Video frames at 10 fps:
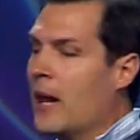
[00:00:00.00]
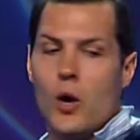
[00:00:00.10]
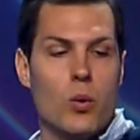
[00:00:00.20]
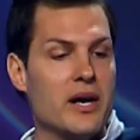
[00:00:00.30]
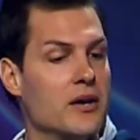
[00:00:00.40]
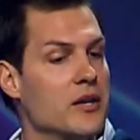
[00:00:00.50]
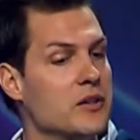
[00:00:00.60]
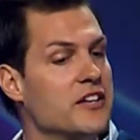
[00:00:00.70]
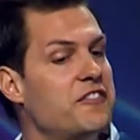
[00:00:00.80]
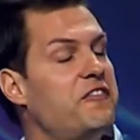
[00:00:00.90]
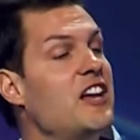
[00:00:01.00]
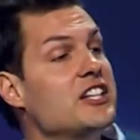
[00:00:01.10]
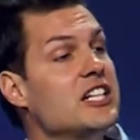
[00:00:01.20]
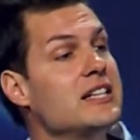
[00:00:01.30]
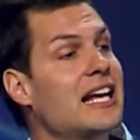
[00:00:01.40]
where the
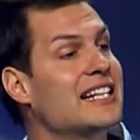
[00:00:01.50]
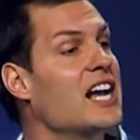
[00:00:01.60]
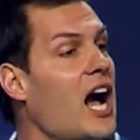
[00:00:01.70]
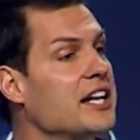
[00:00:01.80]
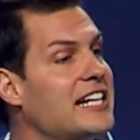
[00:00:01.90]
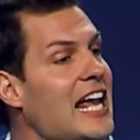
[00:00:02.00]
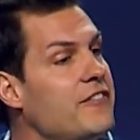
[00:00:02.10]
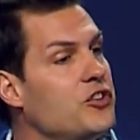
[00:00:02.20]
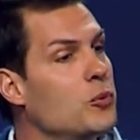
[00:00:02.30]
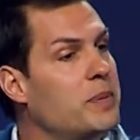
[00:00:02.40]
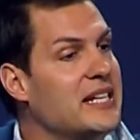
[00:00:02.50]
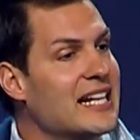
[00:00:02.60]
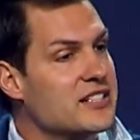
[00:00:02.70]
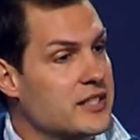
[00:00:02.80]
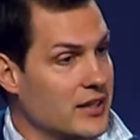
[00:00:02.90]
vision that God gave you
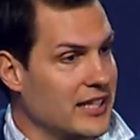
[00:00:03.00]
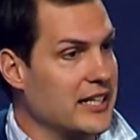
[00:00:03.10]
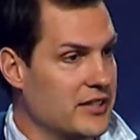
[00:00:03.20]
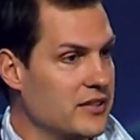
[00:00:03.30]
begins to leak.